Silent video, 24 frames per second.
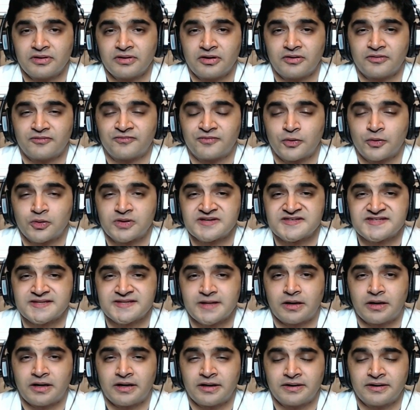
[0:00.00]
focus
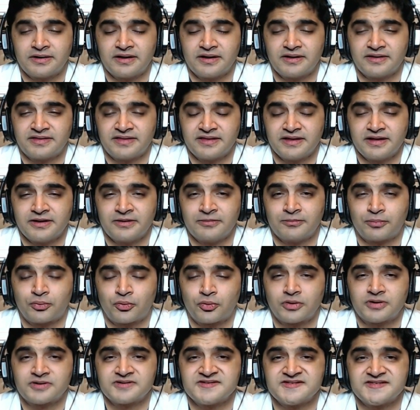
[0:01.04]
on the
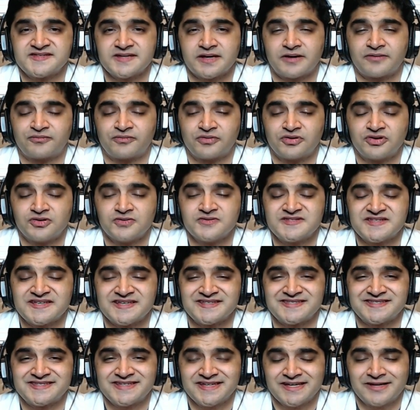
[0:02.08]
importance of reducing
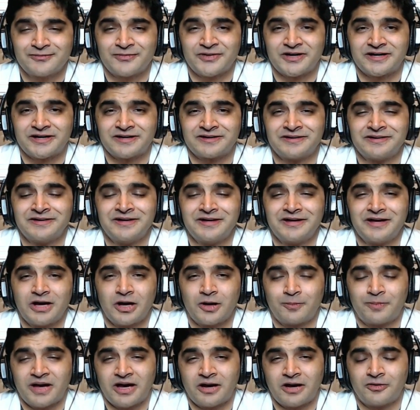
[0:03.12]
stigma
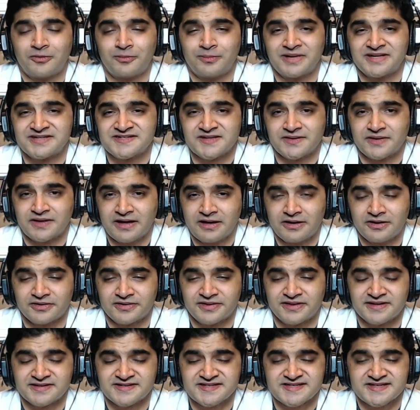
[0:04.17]
about mental
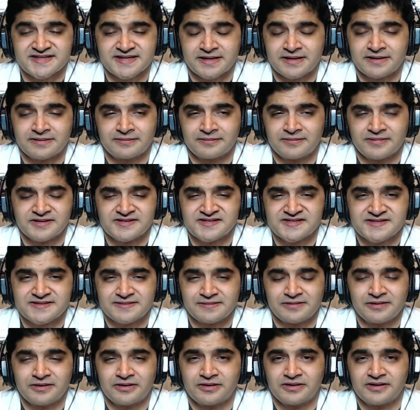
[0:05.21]
health. It's
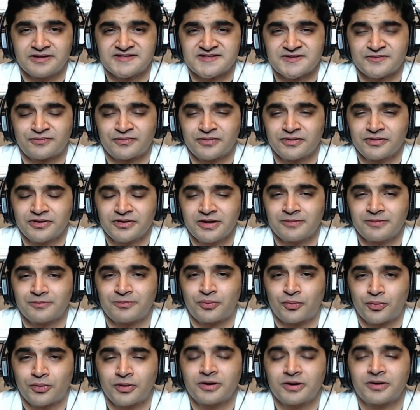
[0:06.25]
a really
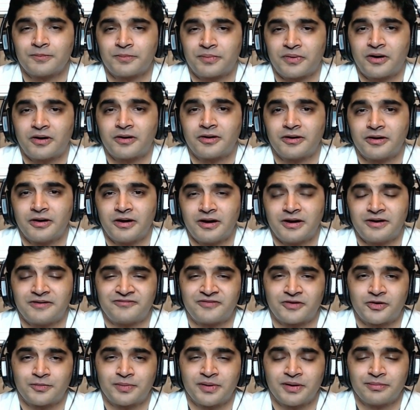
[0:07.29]
important part
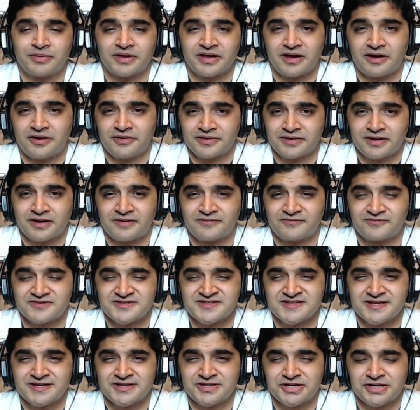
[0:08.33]
of our public health
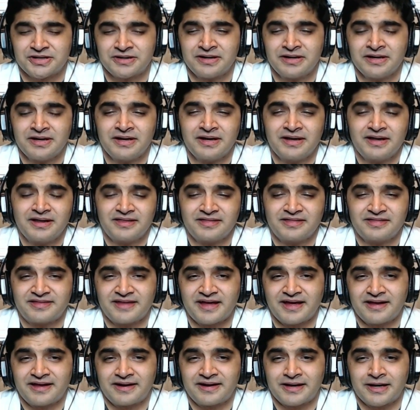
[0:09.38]
conversation
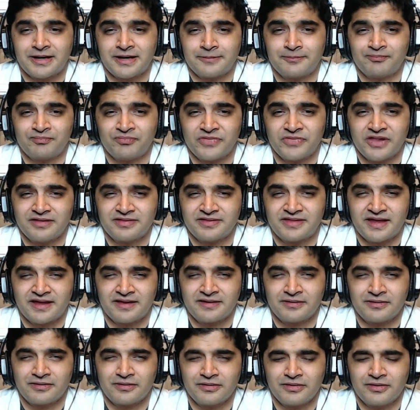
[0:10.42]
that
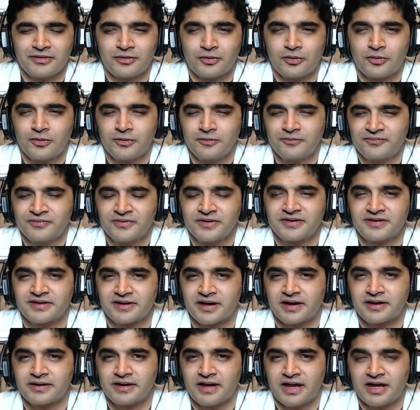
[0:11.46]
hopefully the
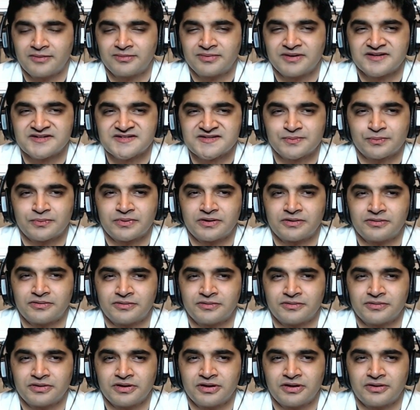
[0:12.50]
gun lobbyists
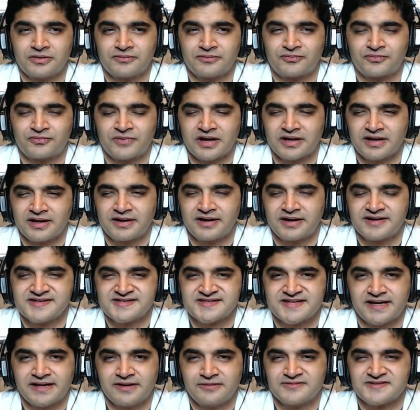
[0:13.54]
will, recognize
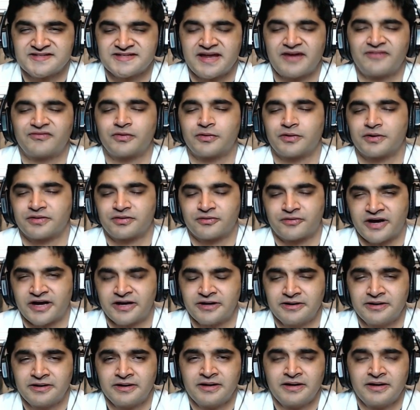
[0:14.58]
that he was never a
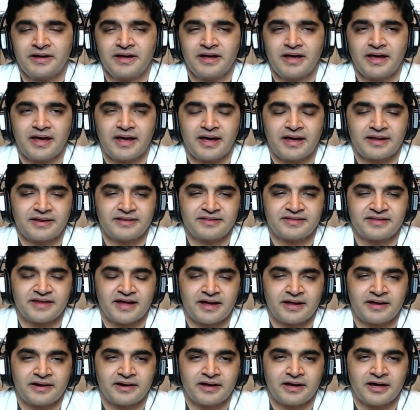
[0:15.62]
threat. And
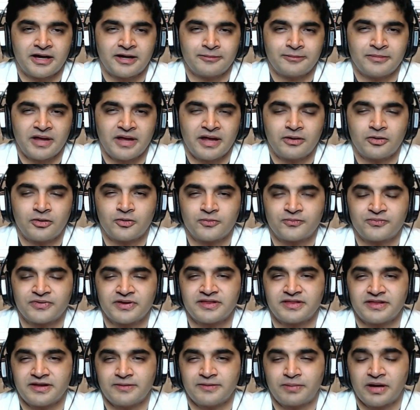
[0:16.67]
that, and hopefully
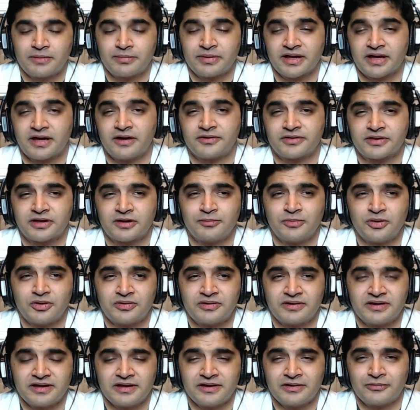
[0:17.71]
the public health
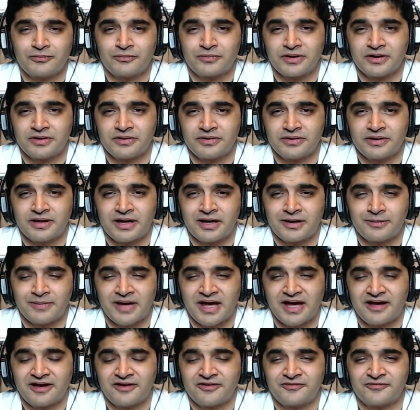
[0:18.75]
community will
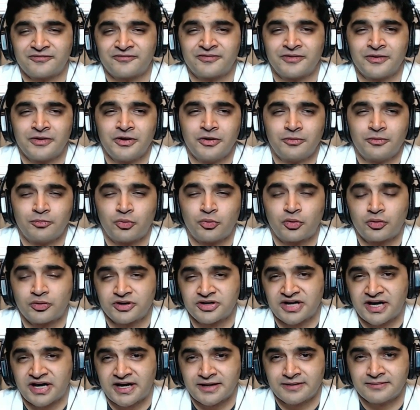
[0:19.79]
have more
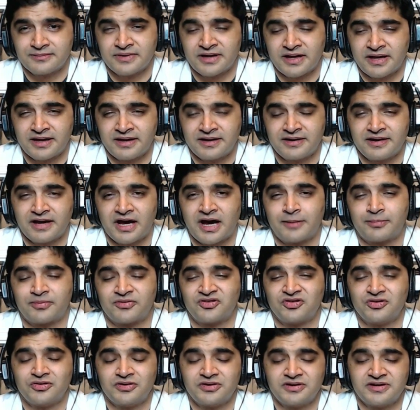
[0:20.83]
time and
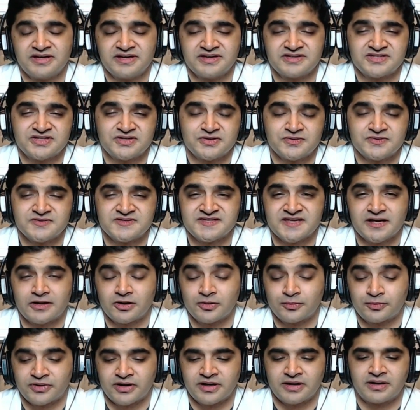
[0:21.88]
opportunity to
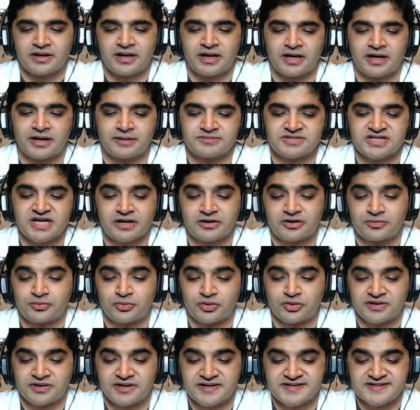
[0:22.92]
celebrate Dr.
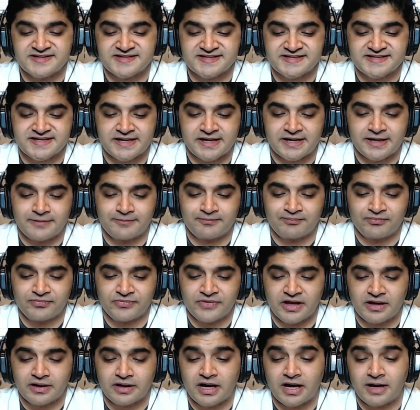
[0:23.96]
Murthy's
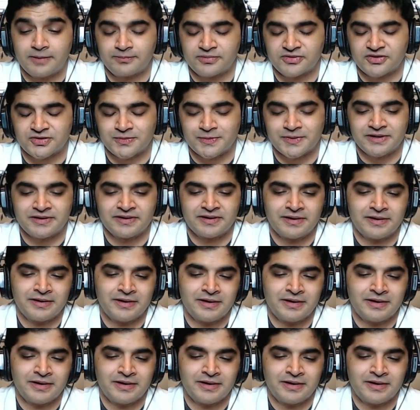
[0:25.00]
accomplishment.